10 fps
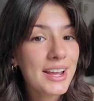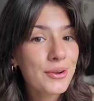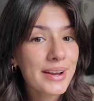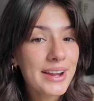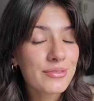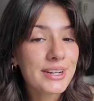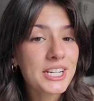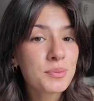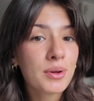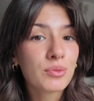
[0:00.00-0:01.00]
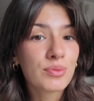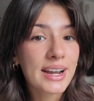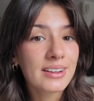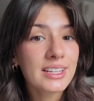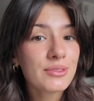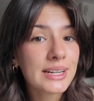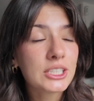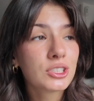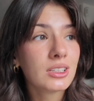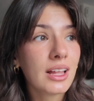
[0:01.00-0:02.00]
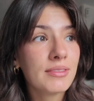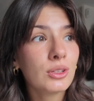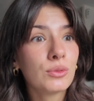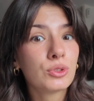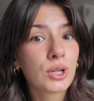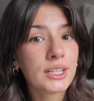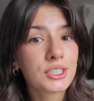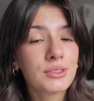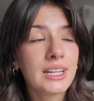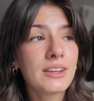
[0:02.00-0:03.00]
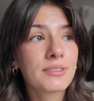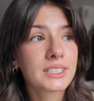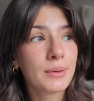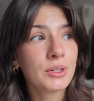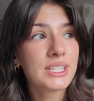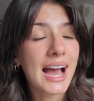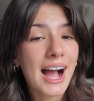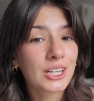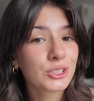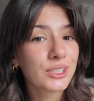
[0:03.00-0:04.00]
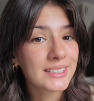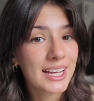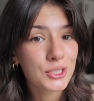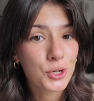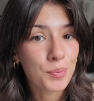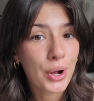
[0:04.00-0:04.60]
they create reach but rarely reach the level of trust you need for someone to actually test your